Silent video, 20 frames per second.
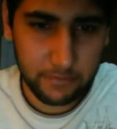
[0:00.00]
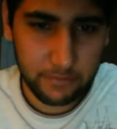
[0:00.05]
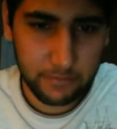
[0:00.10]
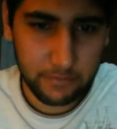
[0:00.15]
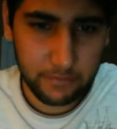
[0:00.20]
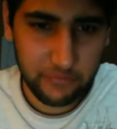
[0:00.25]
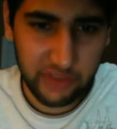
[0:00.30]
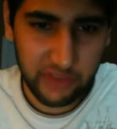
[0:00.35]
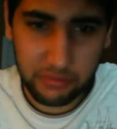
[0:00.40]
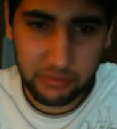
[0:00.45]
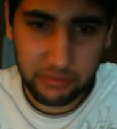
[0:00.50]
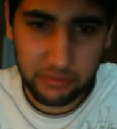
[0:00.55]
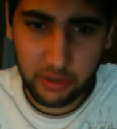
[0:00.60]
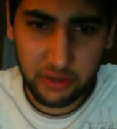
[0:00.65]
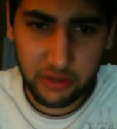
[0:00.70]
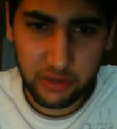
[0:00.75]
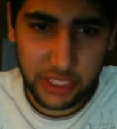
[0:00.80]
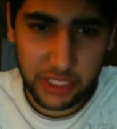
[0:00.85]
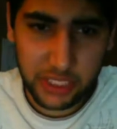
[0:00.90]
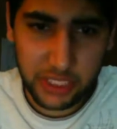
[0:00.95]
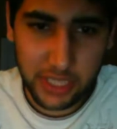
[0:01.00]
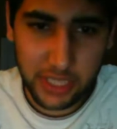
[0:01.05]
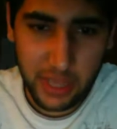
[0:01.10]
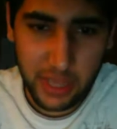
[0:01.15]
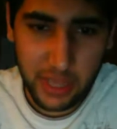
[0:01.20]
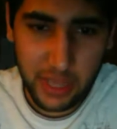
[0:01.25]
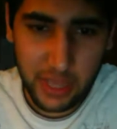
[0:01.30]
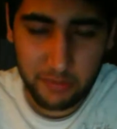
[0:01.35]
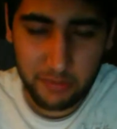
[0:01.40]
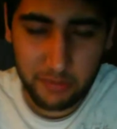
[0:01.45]
February. Yeah,
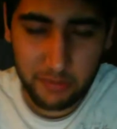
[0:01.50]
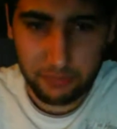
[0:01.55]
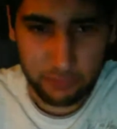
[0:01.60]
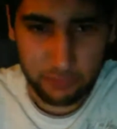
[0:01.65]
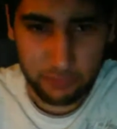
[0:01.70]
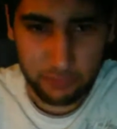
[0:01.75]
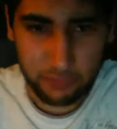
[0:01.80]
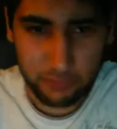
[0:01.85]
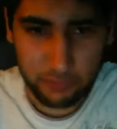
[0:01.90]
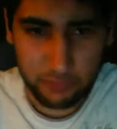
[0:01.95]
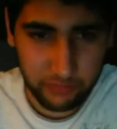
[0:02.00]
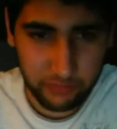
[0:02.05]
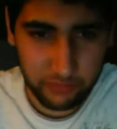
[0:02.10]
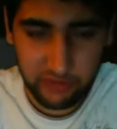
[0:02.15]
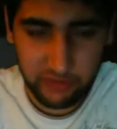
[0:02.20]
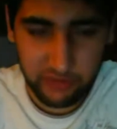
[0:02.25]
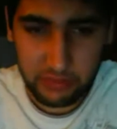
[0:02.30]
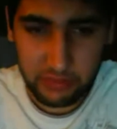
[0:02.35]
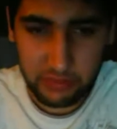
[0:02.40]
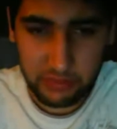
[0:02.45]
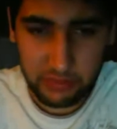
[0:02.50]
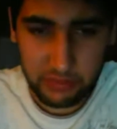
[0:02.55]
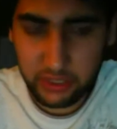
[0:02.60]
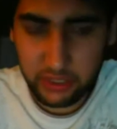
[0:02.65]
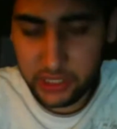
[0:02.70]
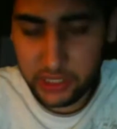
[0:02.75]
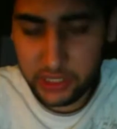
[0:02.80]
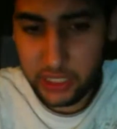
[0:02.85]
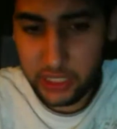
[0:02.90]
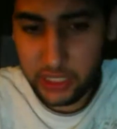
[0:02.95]
between
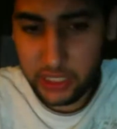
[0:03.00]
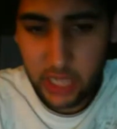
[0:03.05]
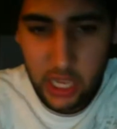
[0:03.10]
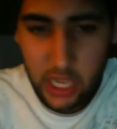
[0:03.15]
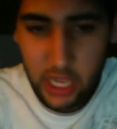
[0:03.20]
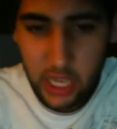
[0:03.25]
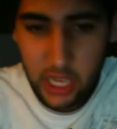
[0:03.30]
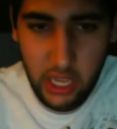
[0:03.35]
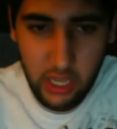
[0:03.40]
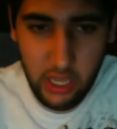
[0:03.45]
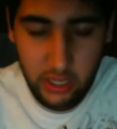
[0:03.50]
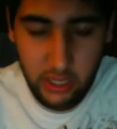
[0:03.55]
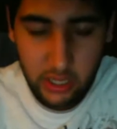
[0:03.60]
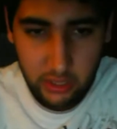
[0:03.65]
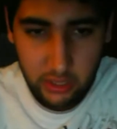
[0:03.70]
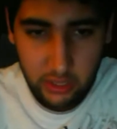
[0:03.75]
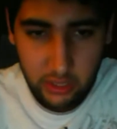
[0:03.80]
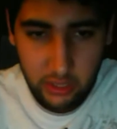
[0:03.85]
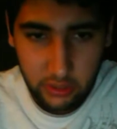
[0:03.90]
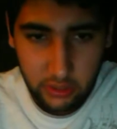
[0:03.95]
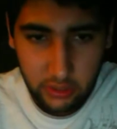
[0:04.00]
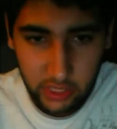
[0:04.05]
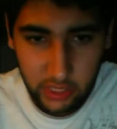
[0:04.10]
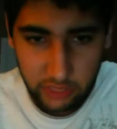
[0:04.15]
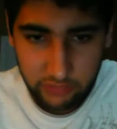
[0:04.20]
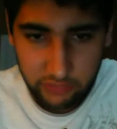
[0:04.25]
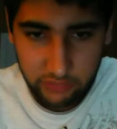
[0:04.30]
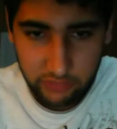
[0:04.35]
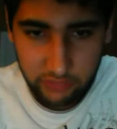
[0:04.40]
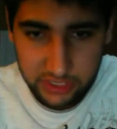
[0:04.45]
February
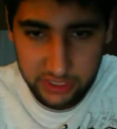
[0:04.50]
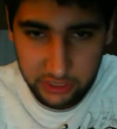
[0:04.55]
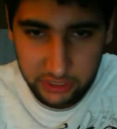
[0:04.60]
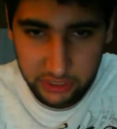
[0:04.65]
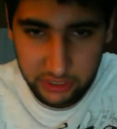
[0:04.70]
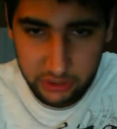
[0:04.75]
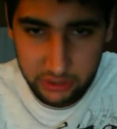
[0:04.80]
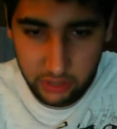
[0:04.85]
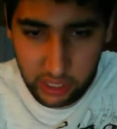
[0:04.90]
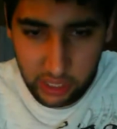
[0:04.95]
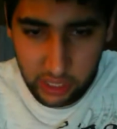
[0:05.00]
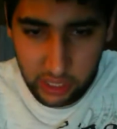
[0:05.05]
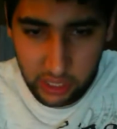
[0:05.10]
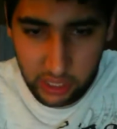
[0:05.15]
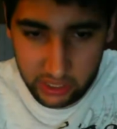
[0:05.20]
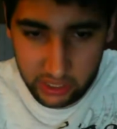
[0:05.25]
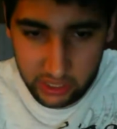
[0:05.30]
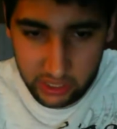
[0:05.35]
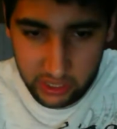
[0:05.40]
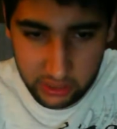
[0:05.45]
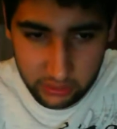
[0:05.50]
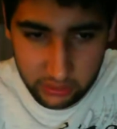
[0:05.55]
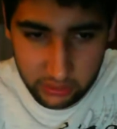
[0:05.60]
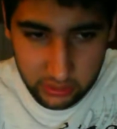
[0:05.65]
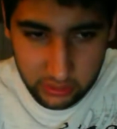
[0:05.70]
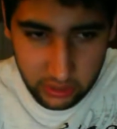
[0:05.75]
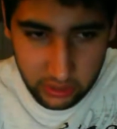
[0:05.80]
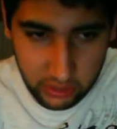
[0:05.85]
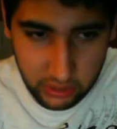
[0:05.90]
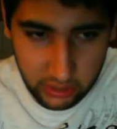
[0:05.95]
this year, I
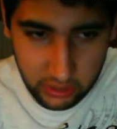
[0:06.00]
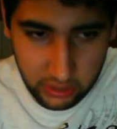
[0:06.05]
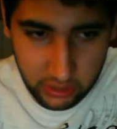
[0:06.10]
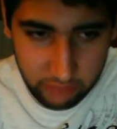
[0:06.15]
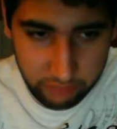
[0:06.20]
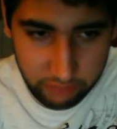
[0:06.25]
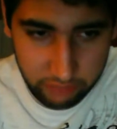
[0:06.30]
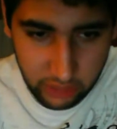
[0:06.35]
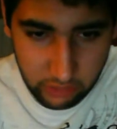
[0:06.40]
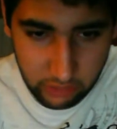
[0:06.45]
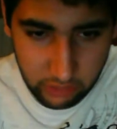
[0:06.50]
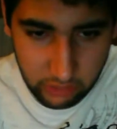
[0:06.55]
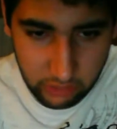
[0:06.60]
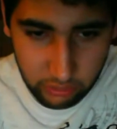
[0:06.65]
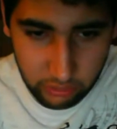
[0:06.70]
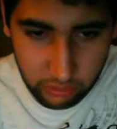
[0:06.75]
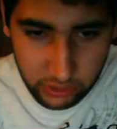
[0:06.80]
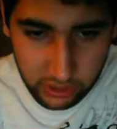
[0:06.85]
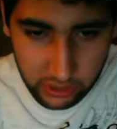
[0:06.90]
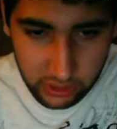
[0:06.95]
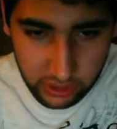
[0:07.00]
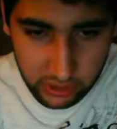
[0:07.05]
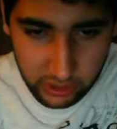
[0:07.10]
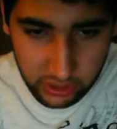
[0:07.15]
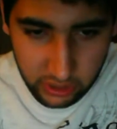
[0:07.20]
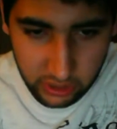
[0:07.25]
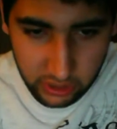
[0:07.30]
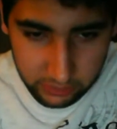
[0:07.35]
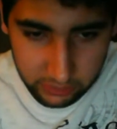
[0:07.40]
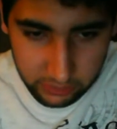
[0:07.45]
kind of downloaded
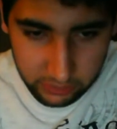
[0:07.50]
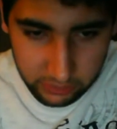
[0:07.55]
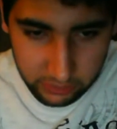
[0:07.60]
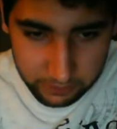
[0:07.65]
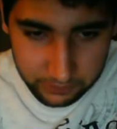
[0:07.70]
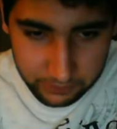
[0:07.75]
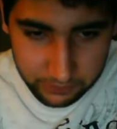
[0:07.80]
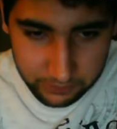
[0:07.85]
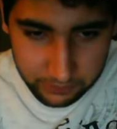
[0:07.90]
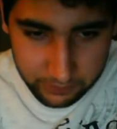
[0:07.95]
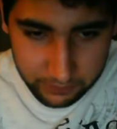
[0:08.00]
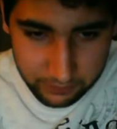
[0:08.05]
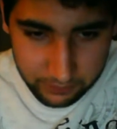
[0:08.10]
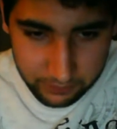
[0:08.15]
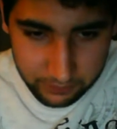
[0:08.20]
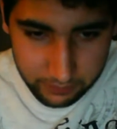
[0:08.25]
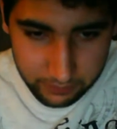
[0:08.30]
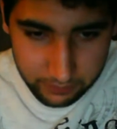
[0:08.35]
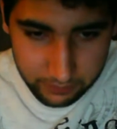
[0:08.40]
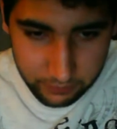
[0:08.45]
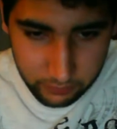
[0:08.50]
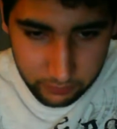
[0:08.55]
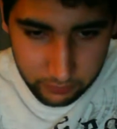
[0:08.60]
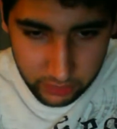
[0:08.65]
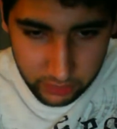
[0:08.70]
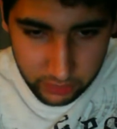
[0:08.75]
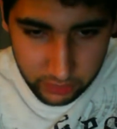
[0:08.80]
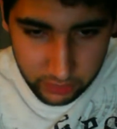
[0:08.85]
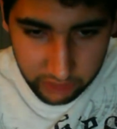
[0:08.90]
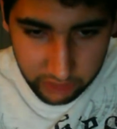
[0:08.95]
a
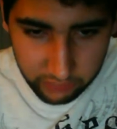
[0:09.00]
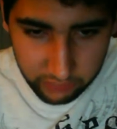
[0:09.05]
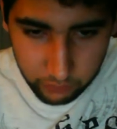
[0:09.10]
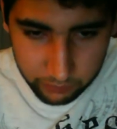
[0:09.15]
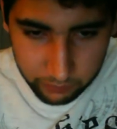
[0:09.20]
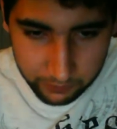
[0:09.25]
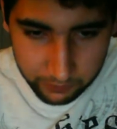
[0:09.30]
kind of a